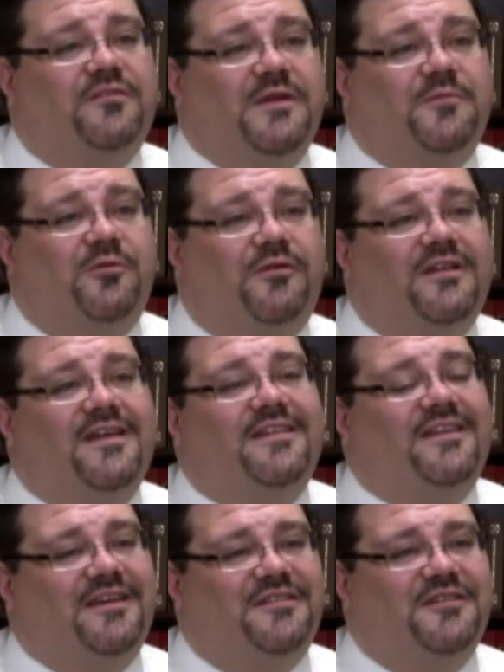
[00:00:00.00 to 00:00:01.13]
of people,
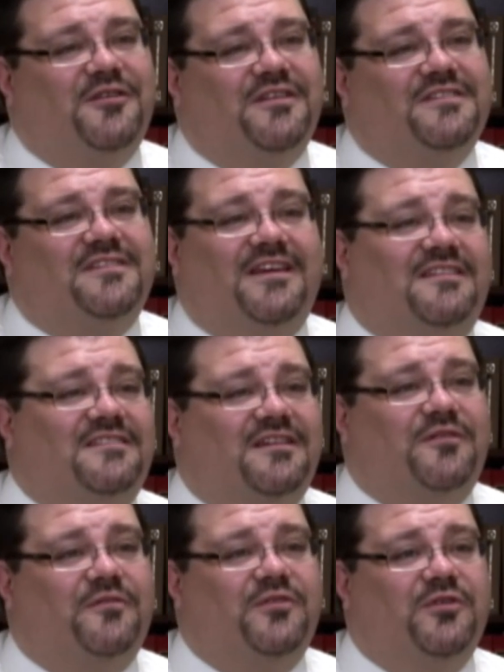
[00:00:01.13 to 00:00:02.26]
they get the illness, they get sick
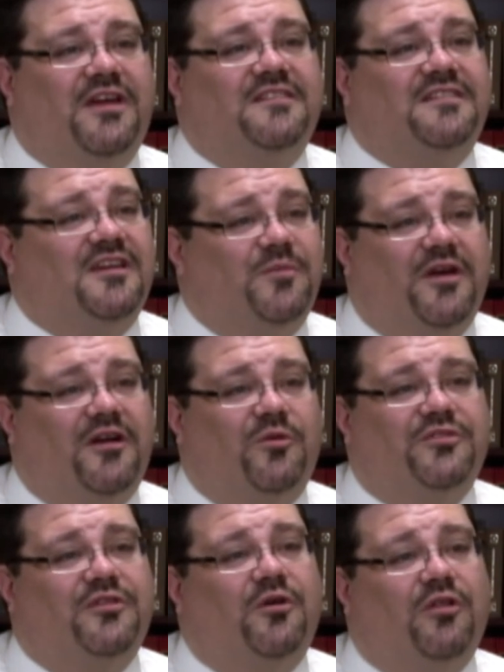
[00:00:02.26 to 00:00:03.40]
for a few days and get better
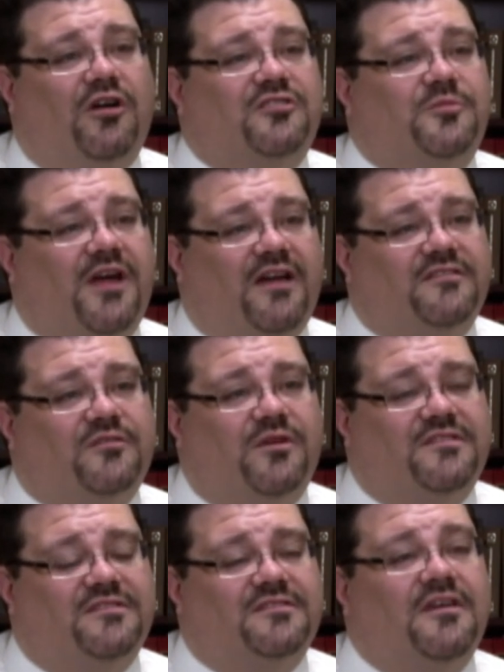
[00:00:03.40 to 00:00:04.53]
with no long-term
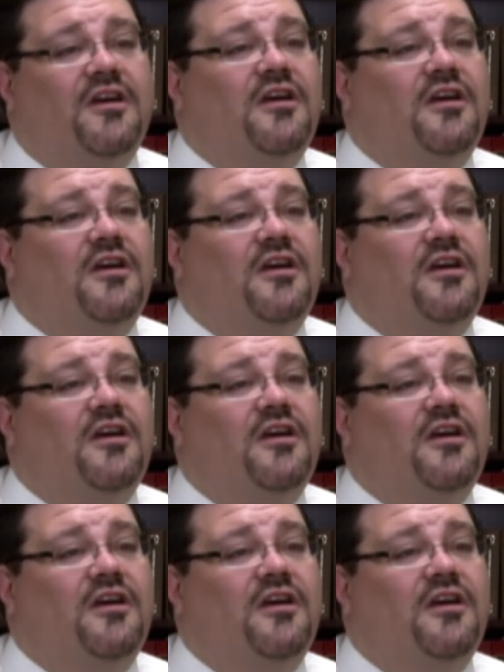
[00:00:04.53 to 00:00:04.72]
consequences.